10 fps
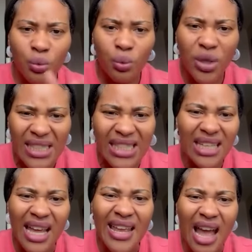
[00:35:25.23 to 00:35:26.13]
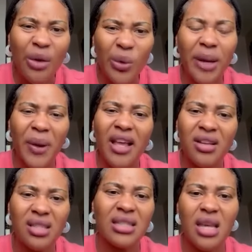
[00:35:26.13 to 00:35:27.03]
We still there, wait for
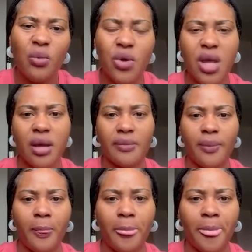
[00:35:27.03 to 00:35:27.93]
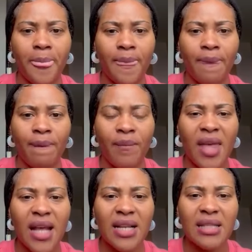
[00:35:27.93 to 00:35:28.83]
your same way.
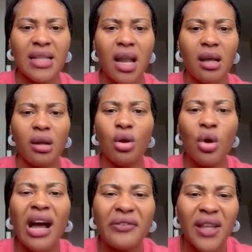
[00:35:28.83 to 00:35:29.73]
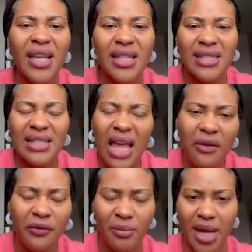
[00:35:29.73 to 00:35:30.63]
You understand? Look after
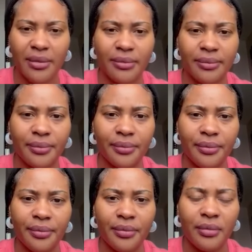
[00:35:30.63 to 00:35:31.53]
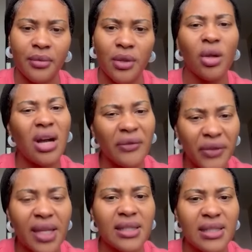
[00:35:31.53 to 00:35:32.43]
yourself, man. Look
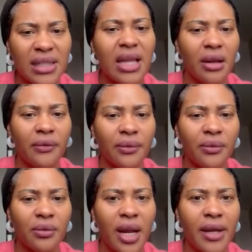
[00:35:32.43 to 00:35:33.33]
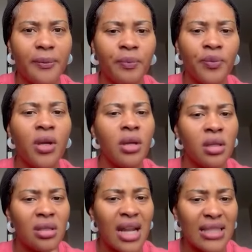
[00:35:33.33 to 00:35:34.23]
after yourself, right?
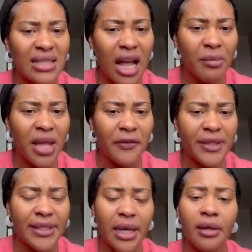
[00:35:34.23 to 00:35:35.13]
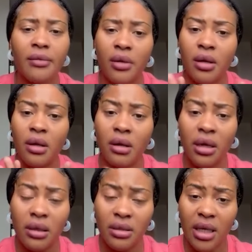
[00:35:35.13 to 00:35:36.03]
So that's all me have to say.
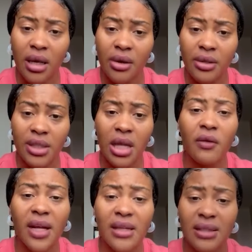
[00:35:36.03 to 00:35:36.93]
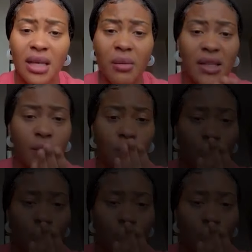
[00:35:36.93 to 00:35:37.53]
Look, take care of yourself and stay blessed.